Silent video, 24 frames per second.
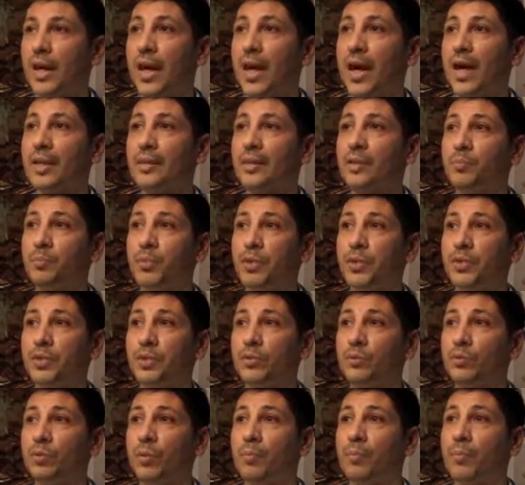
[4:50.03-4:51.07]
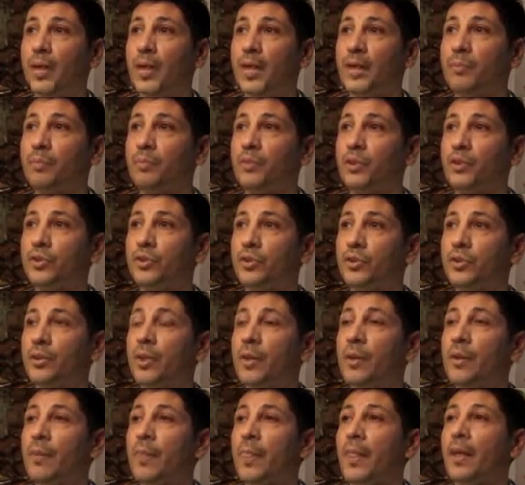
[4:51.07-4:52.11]
Ask the patient to apply pressure
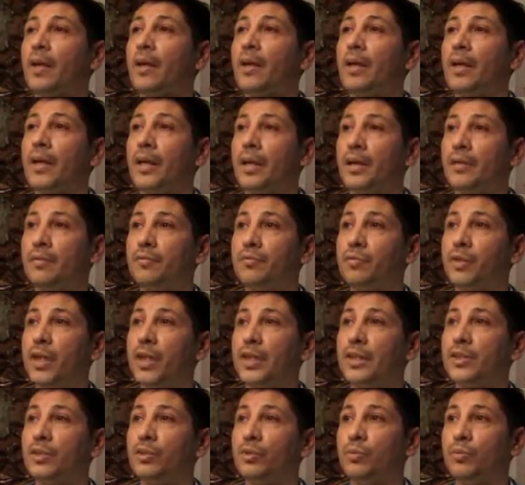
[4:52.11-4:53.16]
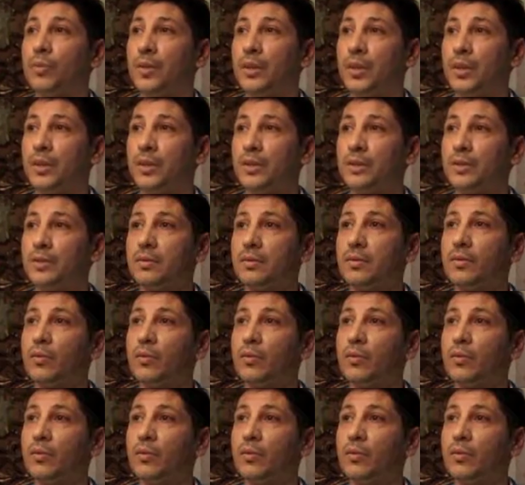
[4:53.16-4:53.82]
and for at least 2 minutes.